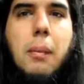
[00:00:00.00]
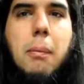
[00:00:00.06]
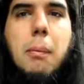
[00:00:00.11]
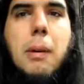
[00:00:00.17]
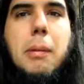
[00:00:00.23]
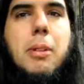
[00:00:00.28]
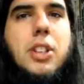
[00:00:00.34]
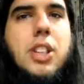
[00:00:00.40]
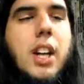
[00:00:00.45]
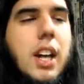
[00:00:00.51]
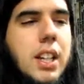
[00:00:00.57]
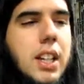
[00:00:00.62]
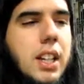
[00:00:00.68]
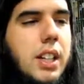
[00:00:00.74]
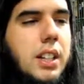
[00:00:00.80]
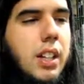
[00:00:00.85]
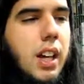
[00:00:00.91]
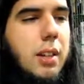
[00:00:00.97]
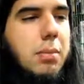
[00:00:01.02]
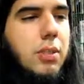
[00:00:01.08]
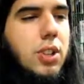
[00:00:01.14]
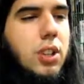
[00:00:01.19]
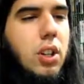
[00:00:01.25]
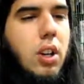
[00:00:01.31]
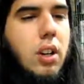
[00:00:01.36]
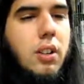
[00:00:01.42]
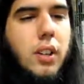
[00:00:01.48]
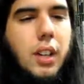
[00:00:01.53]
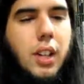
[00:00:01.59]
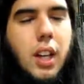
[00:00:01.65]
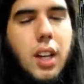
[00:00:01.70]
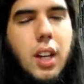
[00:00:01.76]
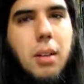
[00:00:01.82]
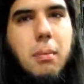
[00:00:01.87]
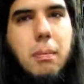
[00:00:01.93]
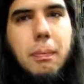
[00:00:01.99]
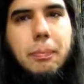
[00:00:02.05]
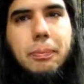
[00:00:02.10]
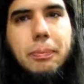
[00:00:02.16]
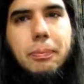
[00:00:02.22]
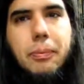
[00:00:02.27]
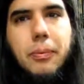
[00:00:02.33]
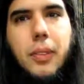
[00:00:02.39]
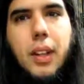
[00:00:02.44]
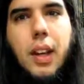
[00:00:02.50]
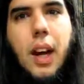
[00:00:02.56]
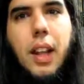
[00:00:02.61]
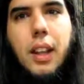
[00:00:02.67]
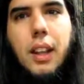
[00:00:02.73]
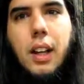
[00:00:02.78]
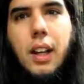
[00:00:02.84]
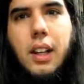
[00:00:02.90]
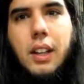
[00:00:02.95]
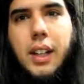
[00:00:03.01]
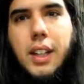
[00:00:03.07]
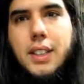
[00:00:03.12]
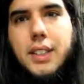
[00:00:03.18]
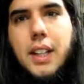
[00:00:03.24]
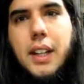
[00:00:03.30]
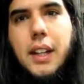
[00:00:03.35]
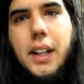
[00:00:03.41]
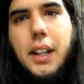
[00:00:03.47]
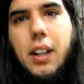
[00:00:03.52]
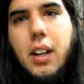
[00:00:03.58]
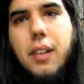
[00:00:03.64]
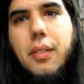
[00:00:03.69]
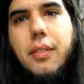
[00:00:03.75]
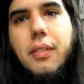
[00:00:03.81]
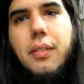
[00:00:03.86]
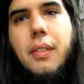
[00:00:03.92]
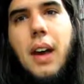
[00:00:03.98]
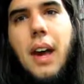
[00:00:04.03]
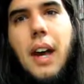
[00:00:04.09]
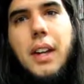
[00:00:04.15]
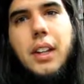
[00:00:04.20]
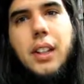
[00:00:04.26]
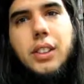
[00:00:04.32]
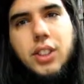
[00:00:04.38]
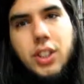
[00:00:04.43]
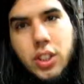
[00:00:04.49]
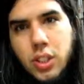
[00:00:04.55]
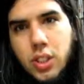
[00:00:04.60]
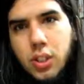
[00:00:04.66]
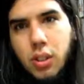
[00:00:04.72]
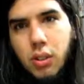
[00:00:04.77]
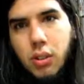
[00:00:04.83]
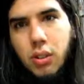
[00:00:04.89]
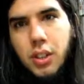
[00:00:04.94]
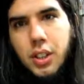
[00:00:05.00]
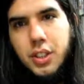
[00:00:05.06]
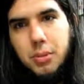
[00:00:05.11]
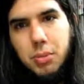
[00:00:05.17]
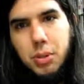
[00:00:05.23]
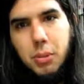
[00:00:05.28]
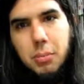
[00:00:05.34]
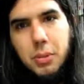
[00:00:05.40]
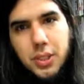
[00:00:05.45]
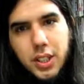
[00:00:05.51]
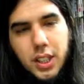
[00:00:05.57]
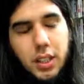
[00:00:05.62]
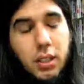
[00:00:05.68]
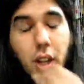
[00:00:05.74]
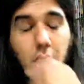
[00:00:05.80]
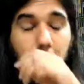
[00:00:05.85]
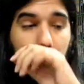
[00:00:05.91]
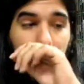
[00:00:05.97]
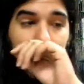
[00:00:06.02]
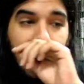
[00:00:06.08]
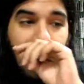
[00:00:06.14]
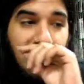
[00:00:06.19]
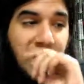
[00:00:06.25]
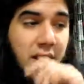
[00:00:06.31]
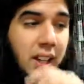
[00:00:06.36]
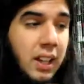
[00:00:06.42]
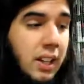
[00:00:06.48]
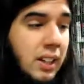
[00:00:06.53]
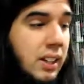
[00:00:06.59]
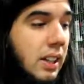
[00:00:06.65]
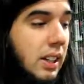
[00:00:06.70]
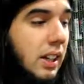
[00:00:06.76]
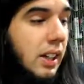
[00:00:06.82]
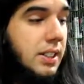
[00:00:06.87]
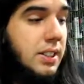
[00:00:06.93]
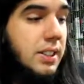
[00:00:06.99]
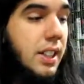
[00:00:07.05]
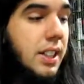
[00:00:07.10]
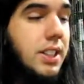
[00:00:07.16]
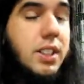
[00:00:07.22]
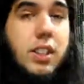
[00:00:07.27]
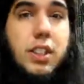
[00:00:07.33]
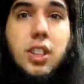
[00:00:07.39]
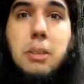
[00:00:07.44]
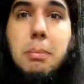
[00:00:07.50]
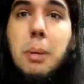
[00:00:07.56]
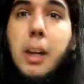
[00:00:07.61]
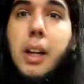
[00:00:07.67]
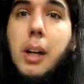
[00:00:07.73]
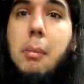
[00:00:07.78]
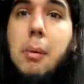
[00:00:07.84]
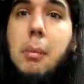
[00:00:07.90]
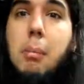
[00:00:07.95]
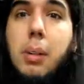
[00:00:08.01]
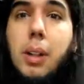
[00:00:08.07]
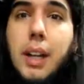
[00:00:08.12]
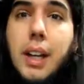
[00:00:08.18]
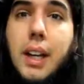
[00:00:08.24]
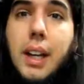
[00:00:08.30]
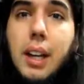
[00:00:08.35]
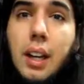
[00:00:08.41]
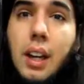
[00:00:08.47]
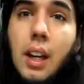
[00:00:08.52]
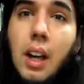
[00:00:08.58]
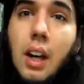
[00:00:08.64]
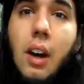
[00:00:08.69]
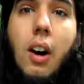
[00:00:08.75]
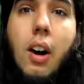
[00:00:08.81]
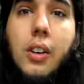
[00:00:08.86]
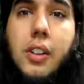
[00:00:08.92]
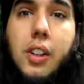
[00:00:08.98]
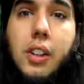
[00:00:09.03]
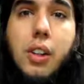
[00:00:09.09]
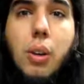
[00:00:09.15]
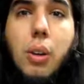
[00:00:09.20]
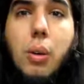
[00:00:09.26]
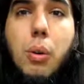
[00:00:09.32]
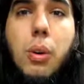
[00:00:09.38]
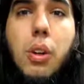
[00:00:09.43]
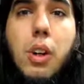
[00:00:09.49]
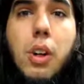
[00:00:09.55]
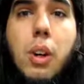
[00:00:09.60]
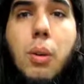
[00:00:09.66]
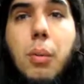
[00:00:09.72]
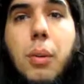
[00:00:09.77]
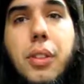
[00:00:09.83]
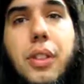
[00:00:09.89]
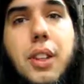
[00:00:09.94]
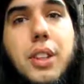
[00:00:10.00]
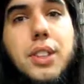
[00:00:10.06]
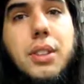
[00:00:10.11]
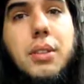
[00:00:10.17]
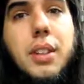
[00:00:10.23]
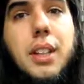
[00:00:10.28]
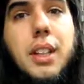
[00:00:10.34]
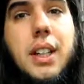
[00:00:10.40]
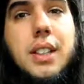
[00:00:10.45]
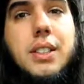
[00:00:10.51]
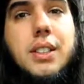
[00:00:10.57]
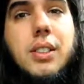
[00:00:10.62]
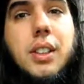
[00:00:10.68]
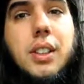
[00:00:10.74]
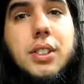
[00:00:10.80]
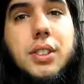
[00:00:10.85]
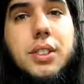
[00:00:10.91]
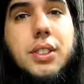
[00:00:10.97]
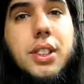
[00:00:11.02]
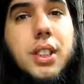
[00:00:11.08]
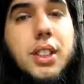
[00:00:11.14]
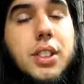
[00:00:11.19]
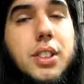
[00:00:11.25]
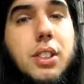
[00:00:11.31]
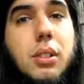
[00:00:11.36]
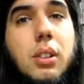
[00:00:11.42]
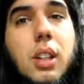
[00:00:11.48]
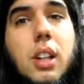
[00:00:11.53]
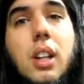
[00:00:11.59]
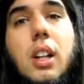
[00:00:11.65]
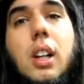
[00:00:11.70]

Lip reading: pretty much any type of genre game. Like I said, I love handheld just so because I'm so busy with everything. It's nice to just pick up and play on the go with these 3DS consoles here. So